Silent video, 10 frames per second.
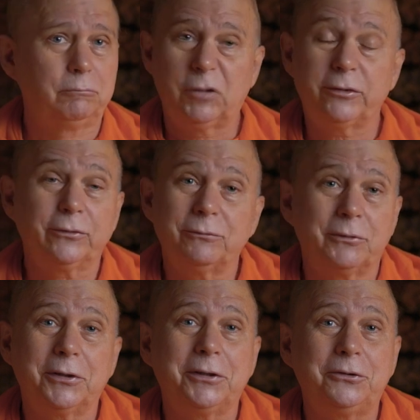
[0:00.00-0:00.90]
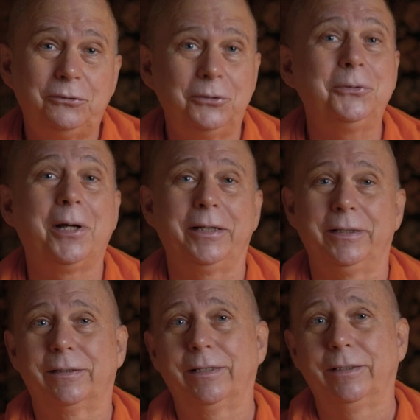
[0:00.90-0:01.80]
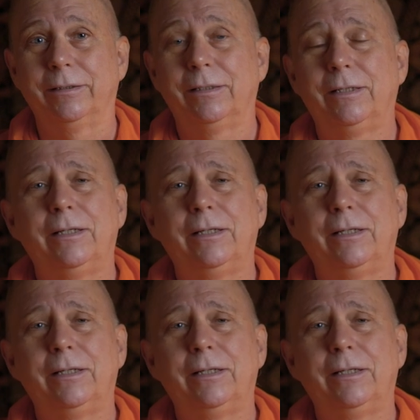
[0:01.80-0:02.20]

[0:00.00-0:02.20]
doesn't really do anything.